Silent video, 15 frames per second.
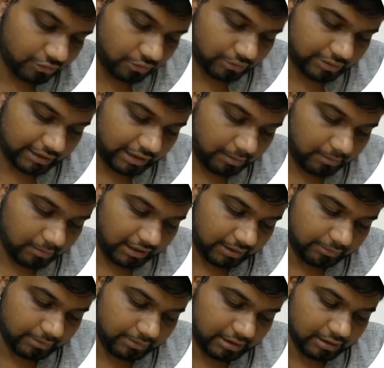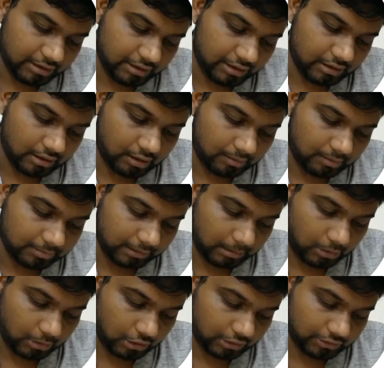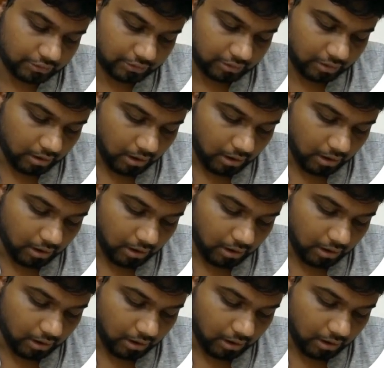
So same like we did in the ophthalmology,